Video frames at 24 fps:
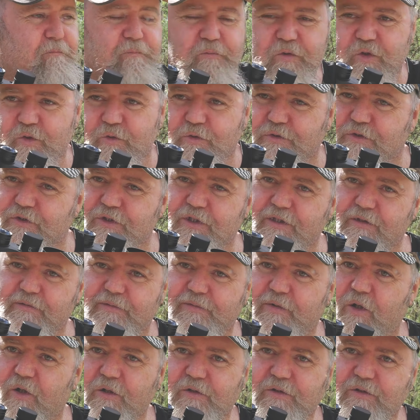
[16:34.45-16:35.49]
You will see
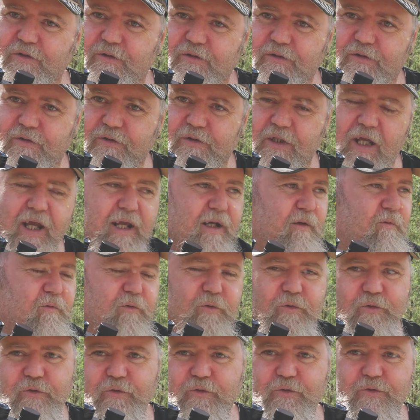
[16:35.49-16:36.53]
foxes and
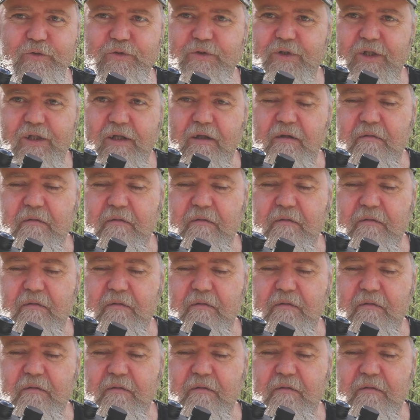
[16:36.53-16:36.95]
roos